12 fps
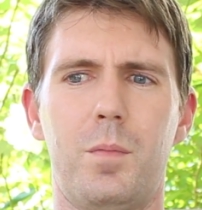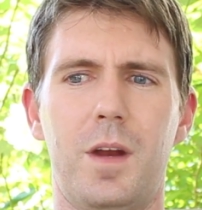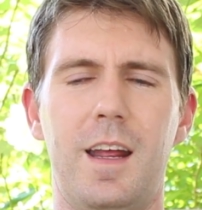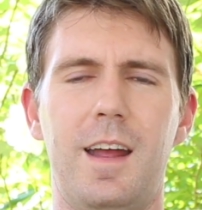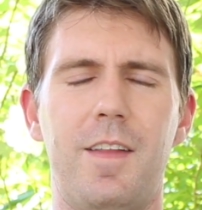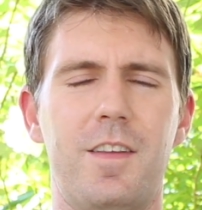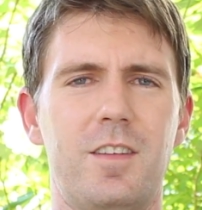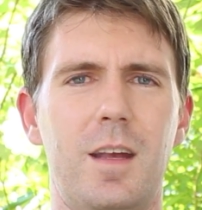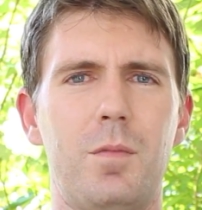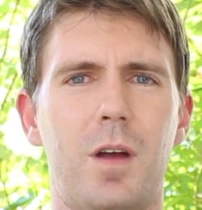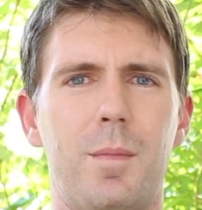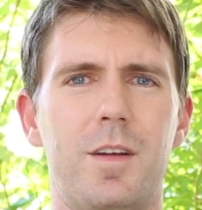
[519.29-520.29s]
but at the
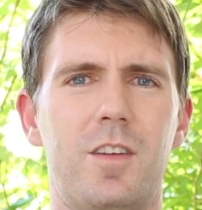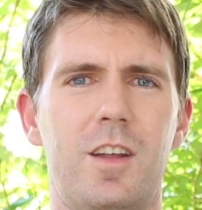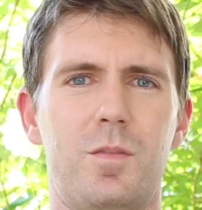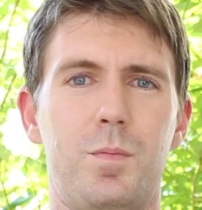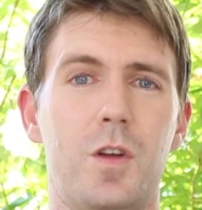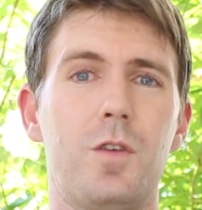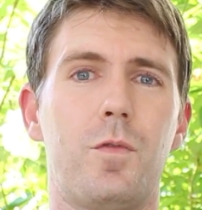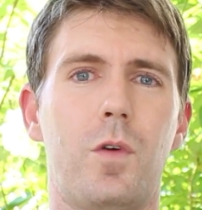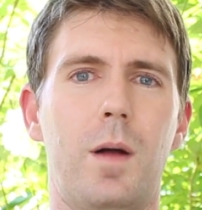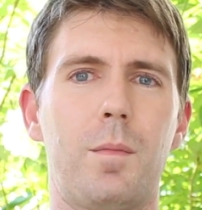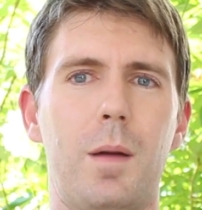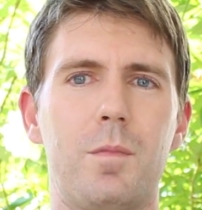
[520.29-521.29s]
same time, it's
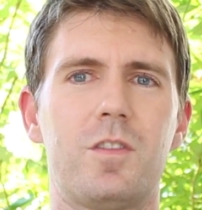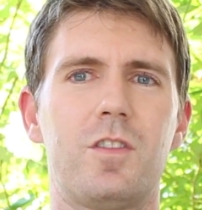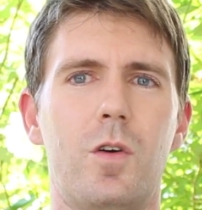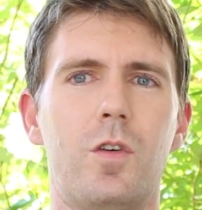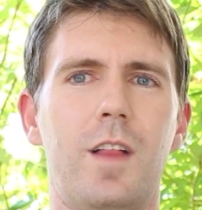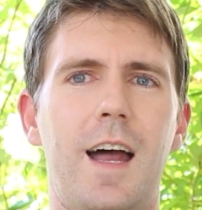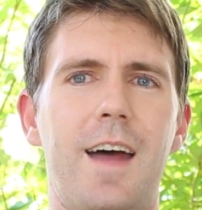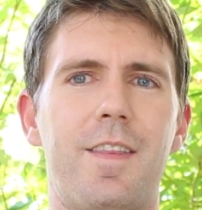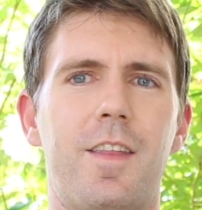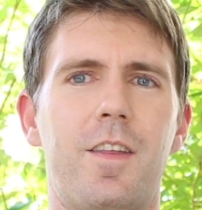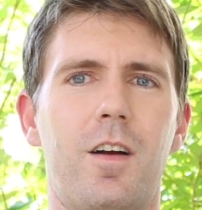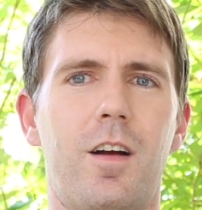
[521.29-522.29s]
beautiful. I'm so
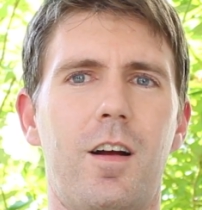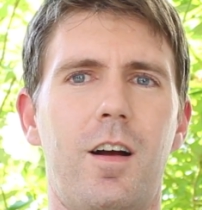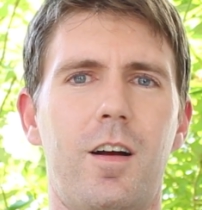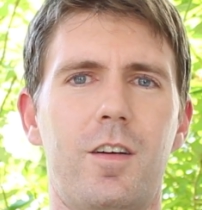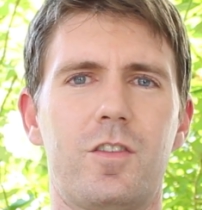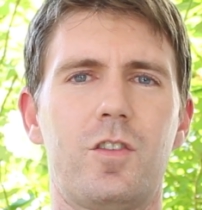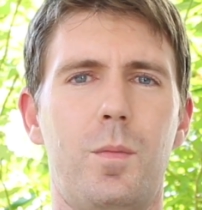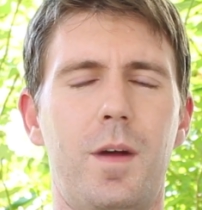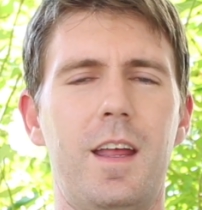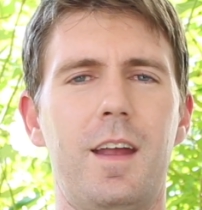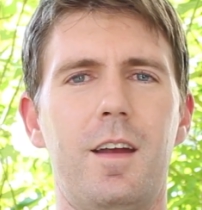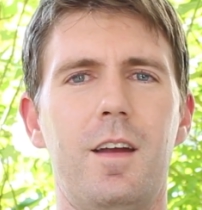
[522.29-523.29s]
glad that there are so
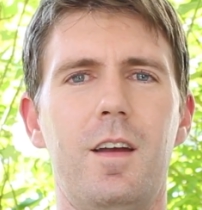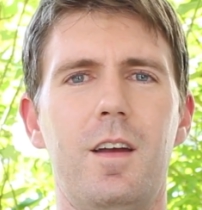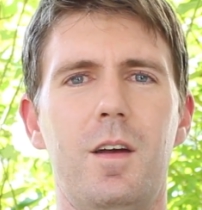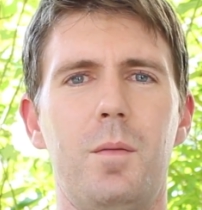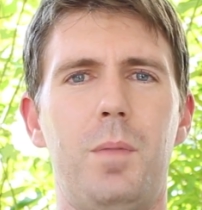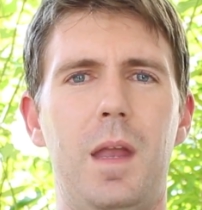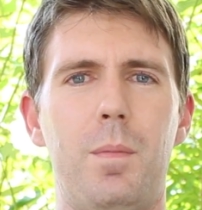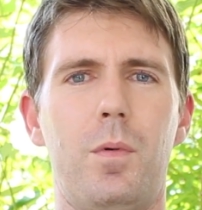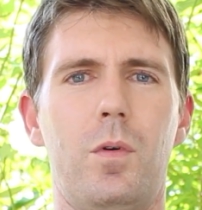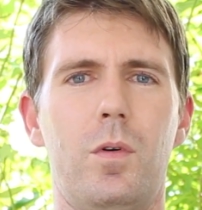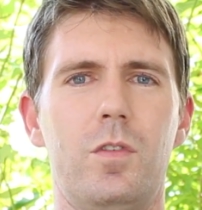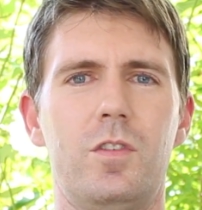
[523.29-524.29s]
many
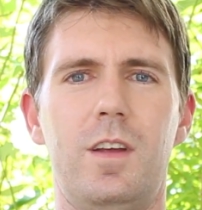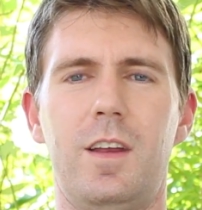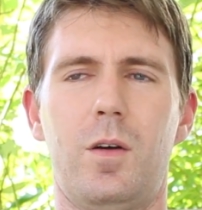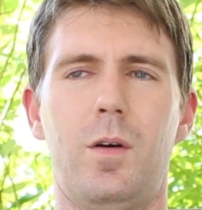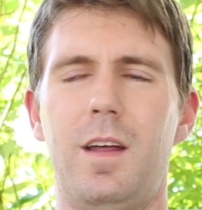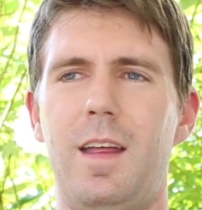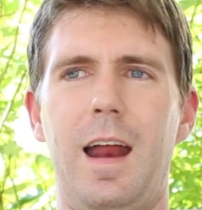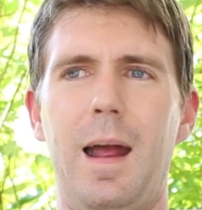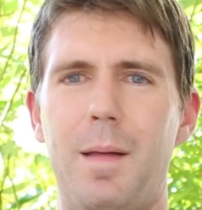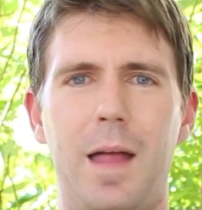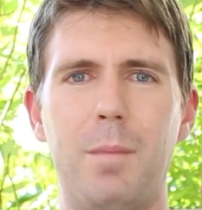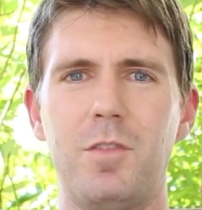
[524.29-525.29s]
people, and
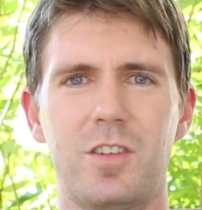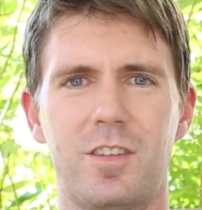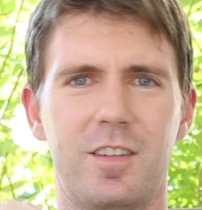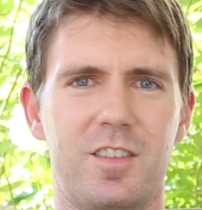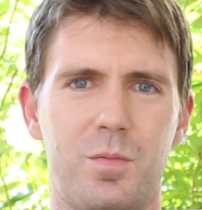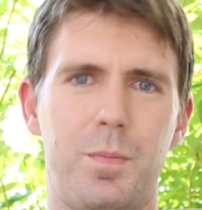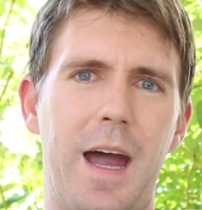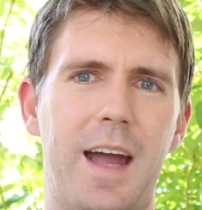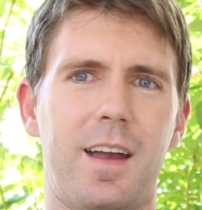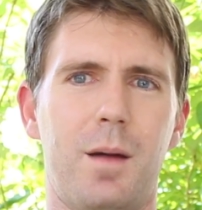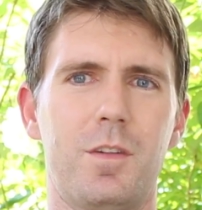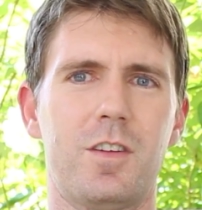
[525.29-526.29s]
I'm just a
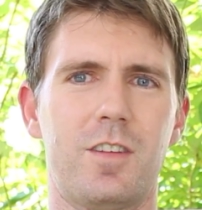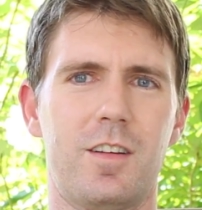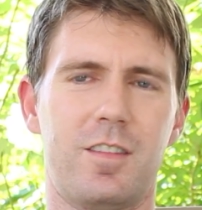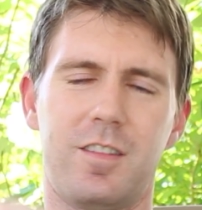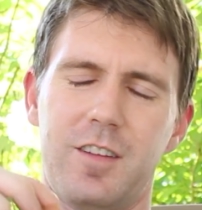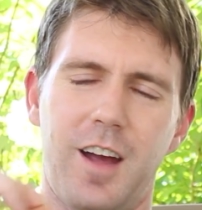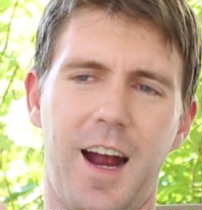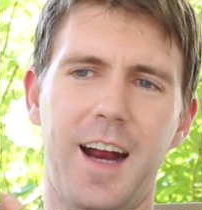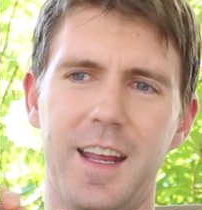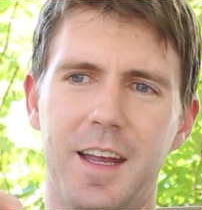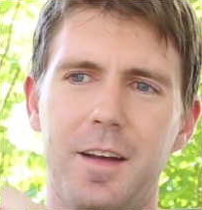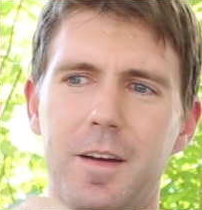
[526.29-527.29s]
speck. I'm just a
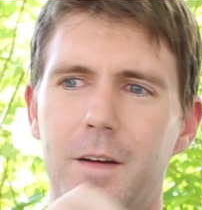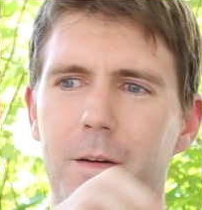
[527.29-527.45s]
tiny,